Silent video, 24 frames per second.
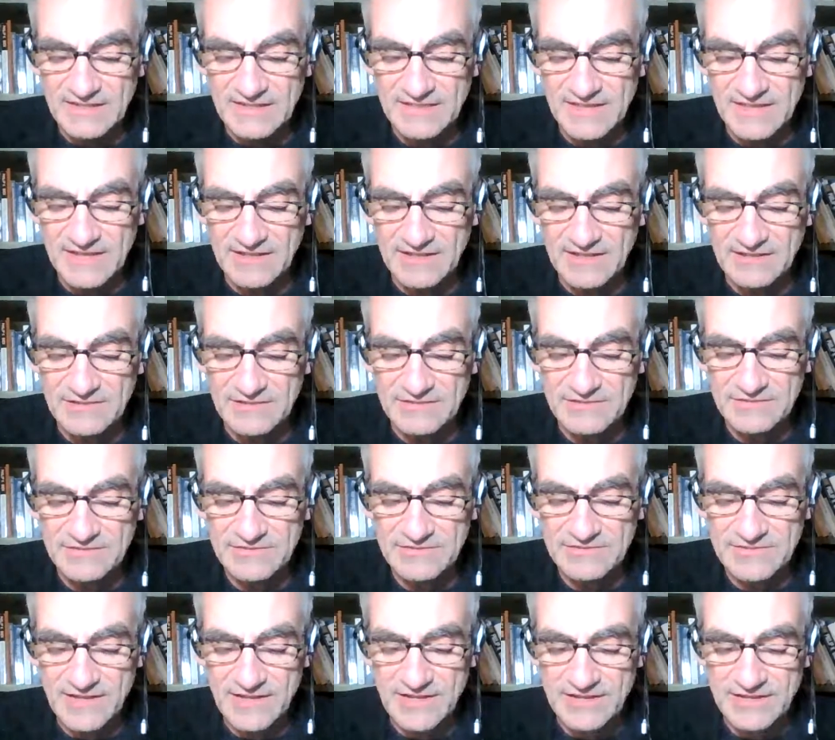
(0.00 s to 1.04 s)
like
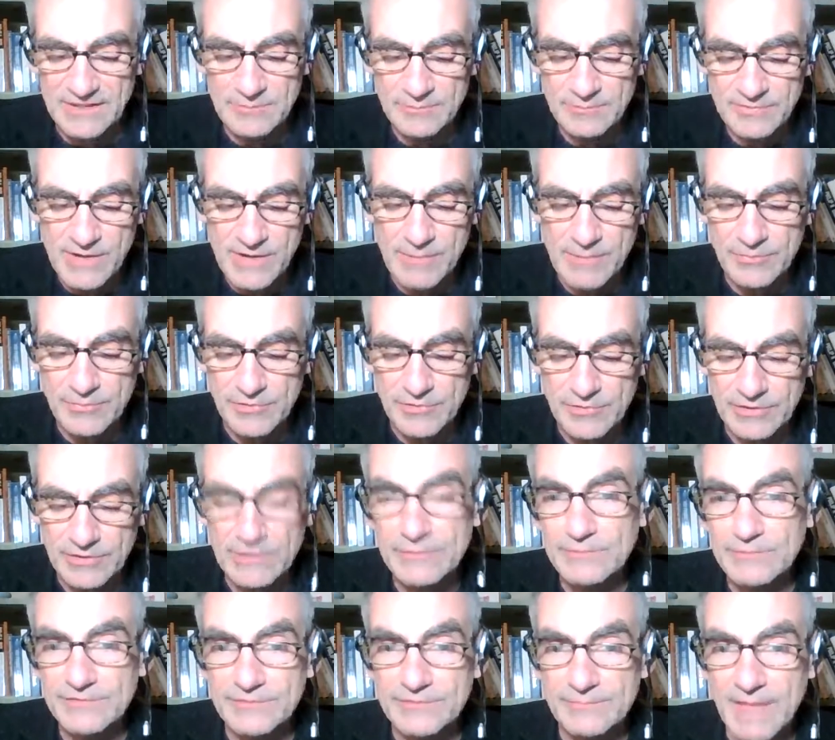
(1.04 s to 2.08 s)
study prep work. It
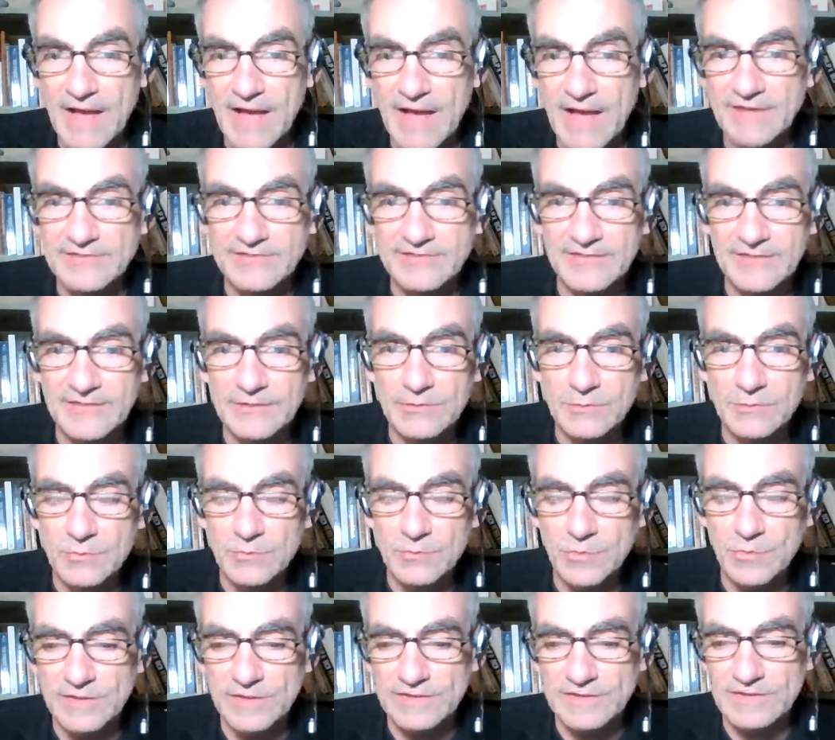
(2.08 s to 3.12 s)
was imagining
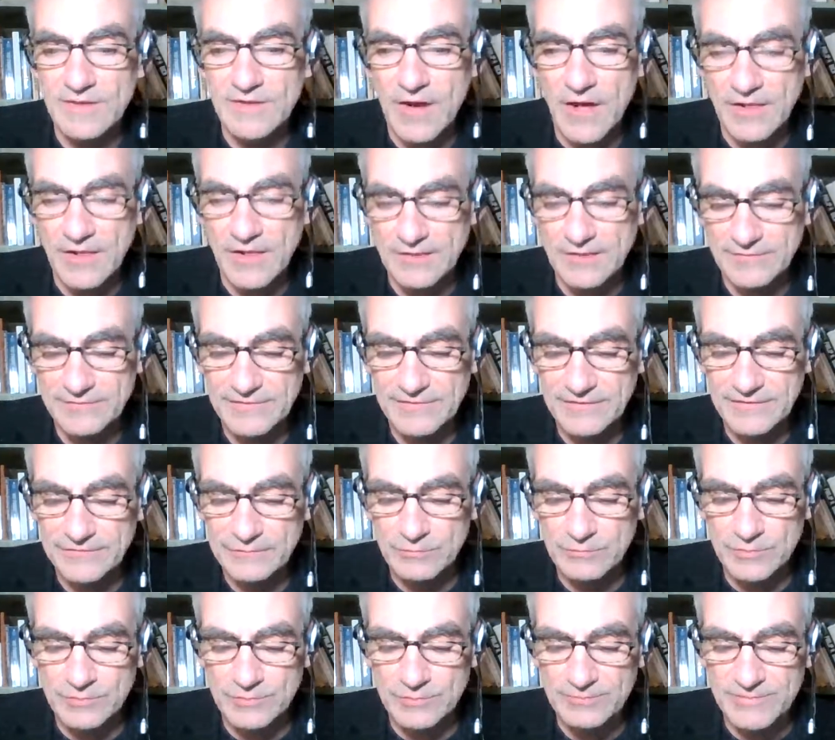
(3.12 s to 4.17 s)
what all of
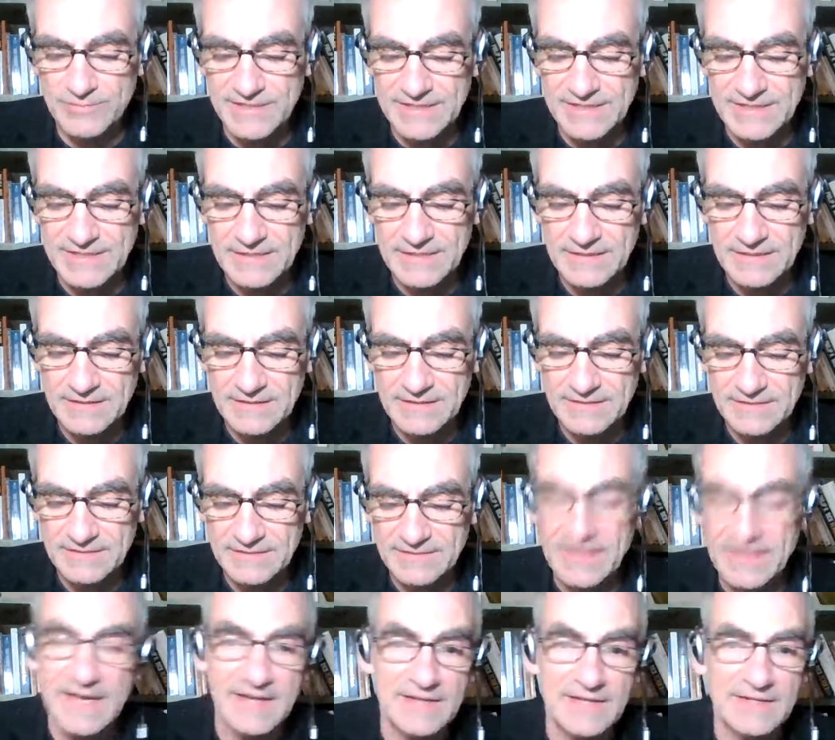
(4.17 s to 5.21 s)
this would be
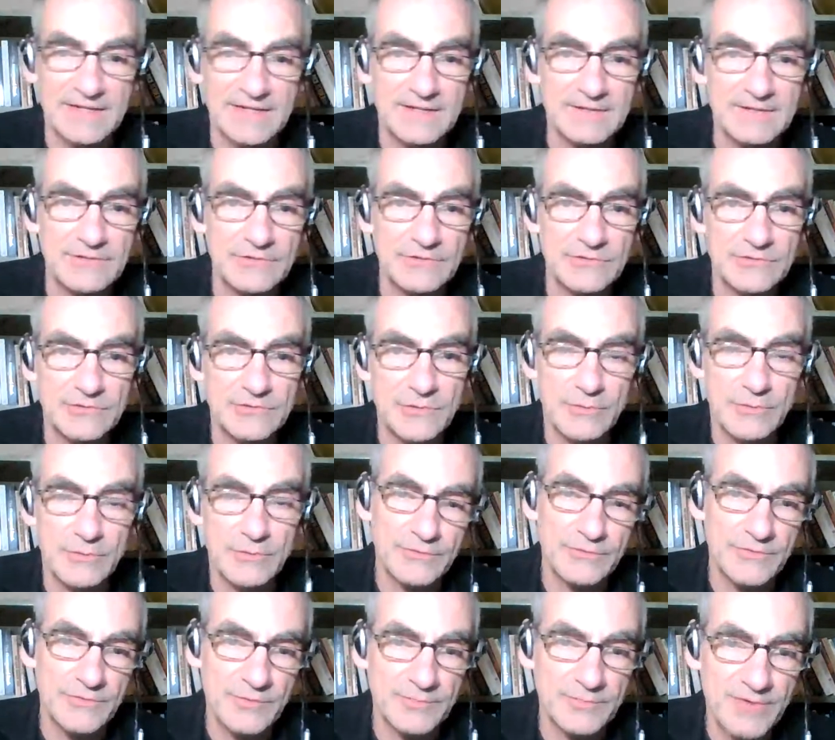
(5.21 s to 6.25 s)
like to go
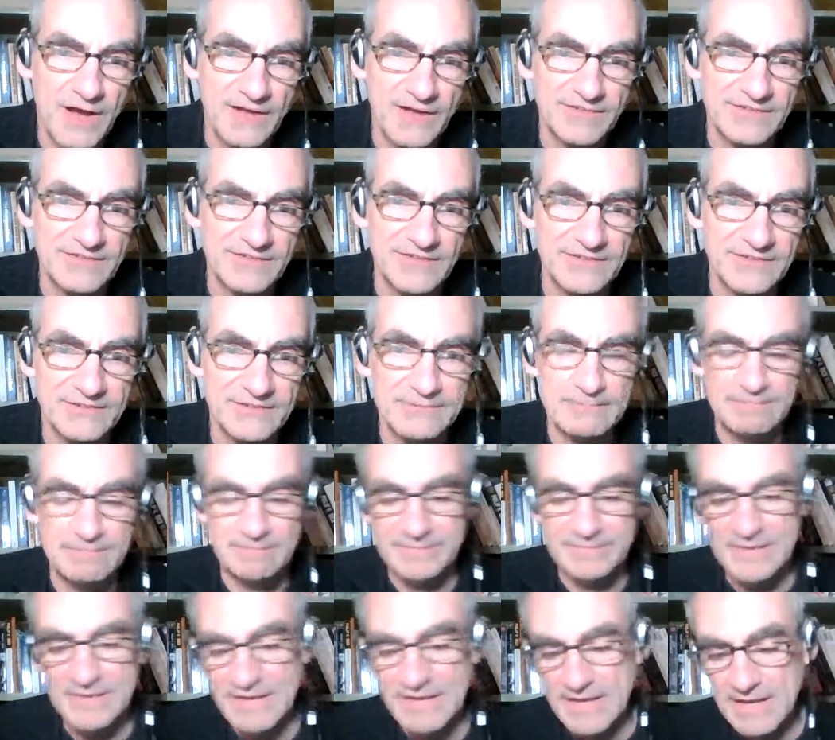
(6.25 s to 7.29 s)
through the process.
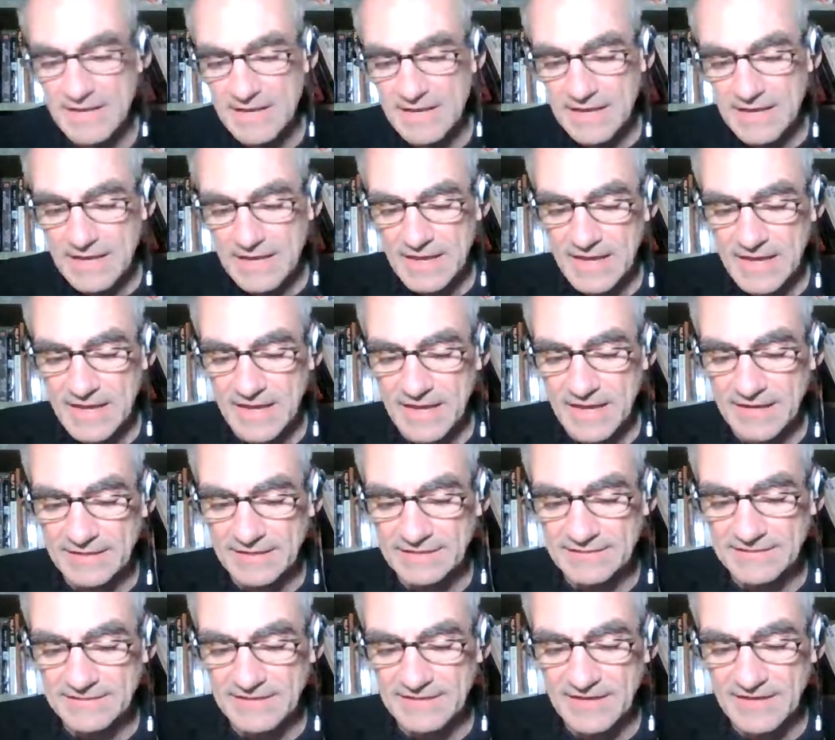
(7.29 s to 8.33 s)

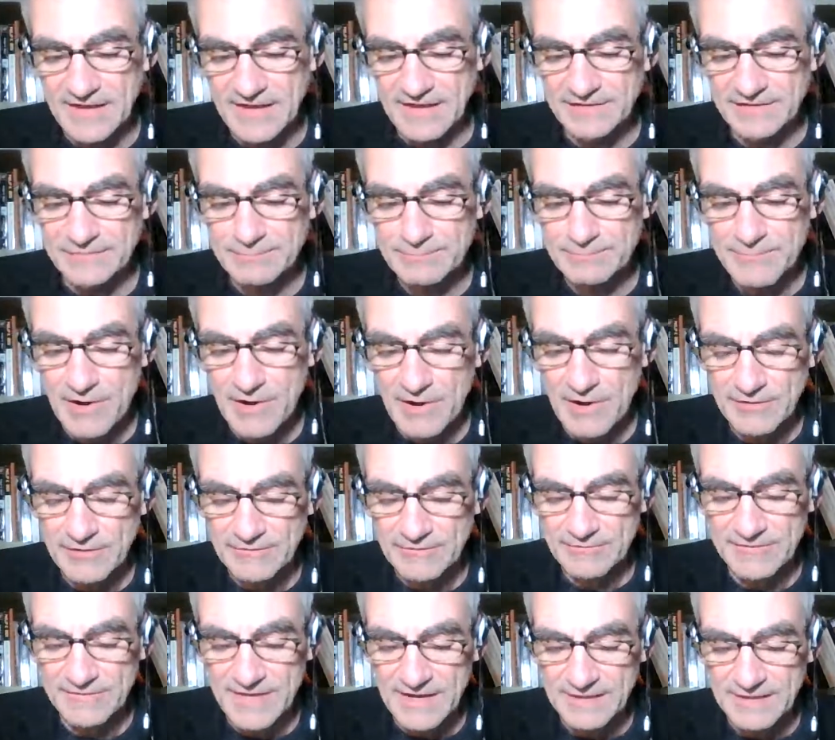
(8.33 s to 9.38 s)
And as part
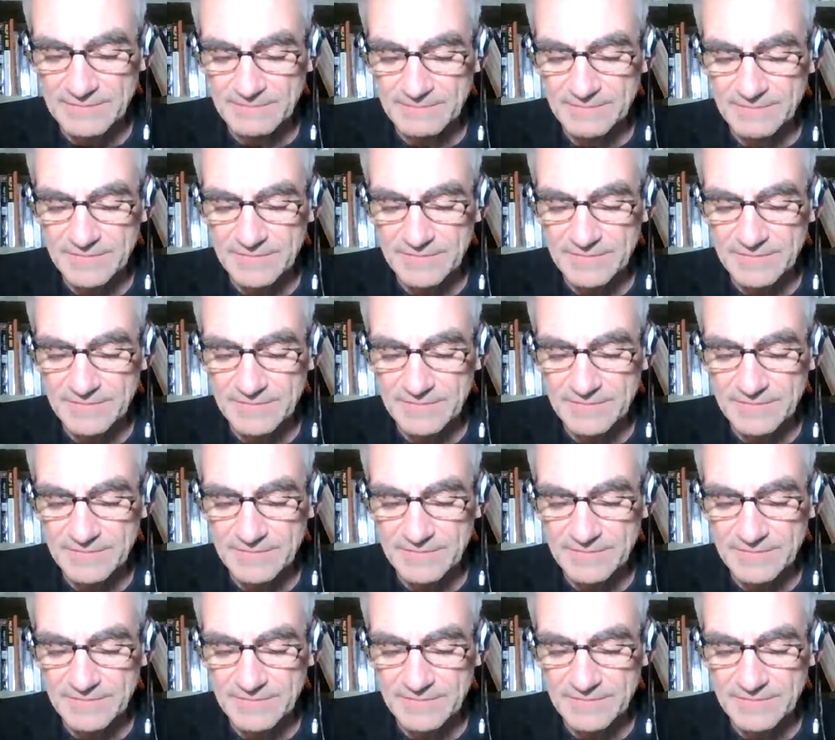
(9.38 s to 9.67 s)
of that,